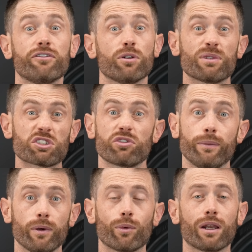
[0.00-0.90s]
perform
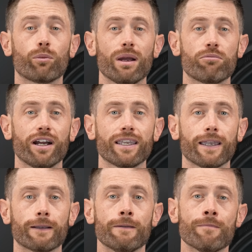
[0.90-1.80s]
extremely well in wet
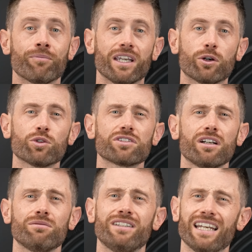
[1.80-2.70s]
braking. It
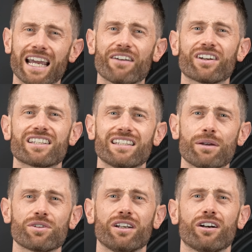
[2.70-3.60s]
also did have
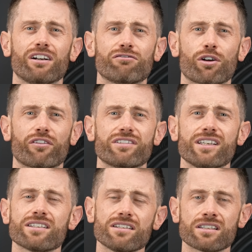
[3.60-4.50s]
exceptionally high rolling
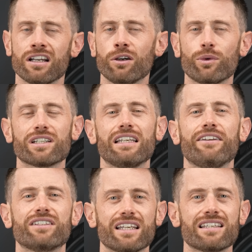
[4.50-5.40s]
resistance, which
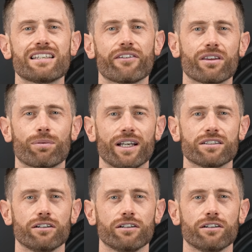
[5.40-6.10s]
leaves it in 7th place